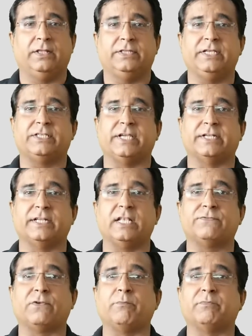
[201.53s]
The
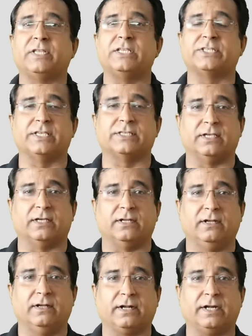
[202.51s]
signals from this sensor
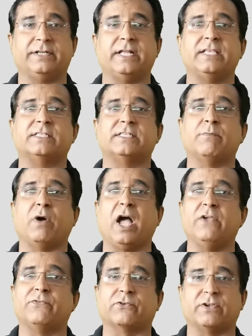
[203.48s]
contain some
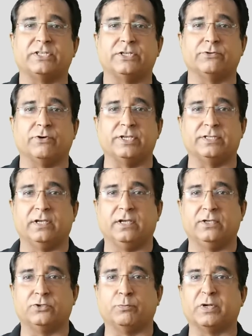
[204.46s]
high frequency noise
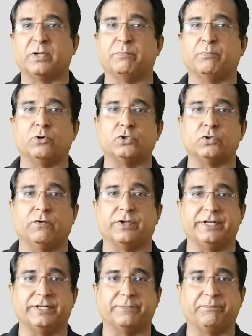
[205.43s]
superimposed
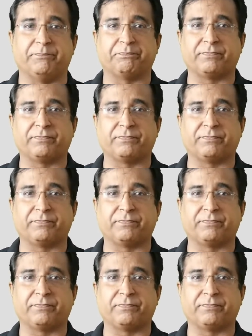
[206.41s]
over it.